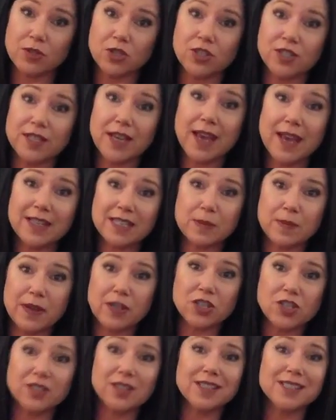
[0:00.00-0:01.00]
which is a hair
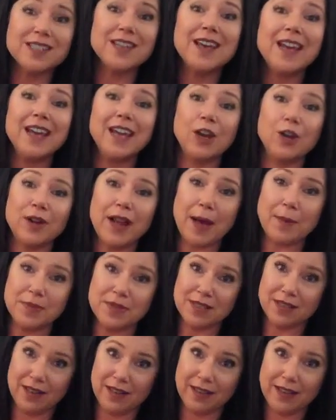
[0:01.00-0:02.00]
specialist here at
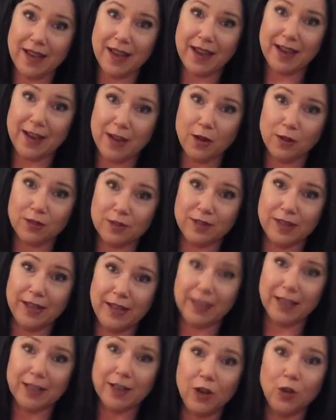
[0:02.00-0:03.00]
Absolique Hair Health Clinic.